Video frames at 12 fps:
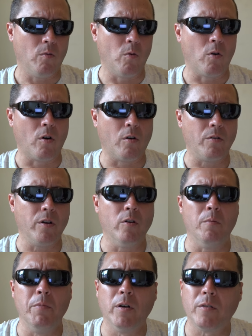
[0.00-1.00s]
or
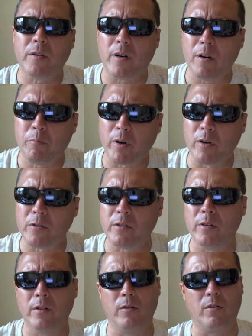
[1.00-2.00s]
a military
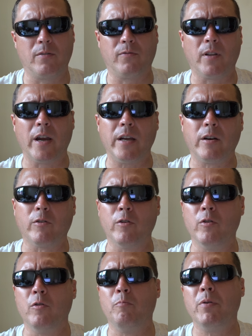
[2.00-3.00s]
person or a flight
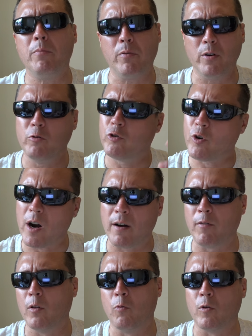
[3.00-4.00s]
crew, people who
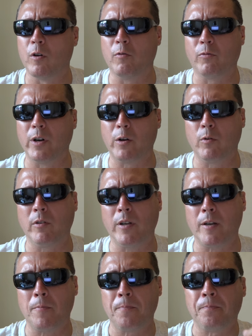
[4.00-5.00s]
travel the world
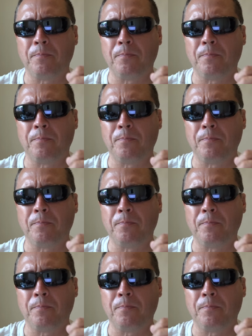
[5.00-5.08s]
frequently.